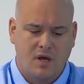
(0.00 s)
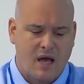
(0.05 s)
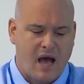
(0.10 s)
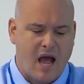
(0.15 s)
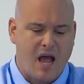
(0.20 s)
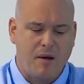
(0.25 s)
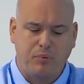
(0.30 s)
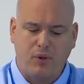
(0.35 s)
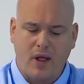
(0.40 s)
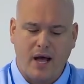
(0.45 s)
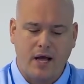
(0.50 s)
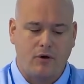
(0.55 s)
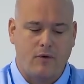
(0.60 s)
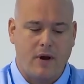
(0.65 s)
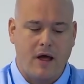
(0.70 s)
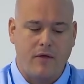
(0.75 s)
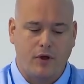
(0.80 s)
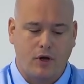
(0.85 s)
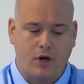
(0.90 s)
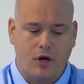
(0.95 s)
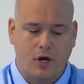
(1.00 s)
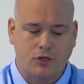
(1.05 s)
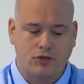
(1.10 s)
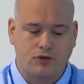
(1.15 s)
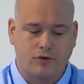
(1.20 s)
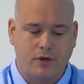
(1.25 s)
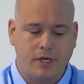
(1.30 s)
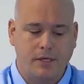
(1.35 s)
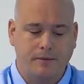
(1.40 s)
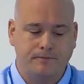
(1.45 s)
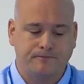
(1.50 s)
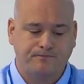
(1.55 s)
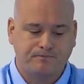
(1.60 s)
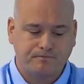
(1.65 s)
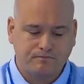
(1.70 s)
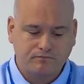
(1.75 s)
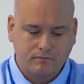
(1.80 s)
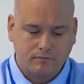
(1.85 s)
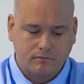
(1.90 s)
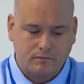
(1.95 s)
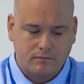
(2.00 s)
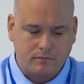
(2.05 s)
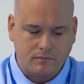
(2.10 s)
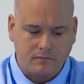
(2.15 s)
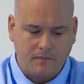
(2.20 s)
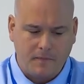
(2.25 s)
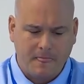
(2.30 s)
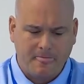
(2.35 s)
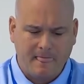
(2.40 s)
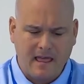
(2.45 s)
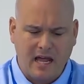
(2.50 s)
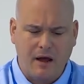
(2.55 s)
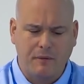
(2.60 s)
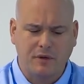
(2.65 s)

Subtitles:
I applied around the country, and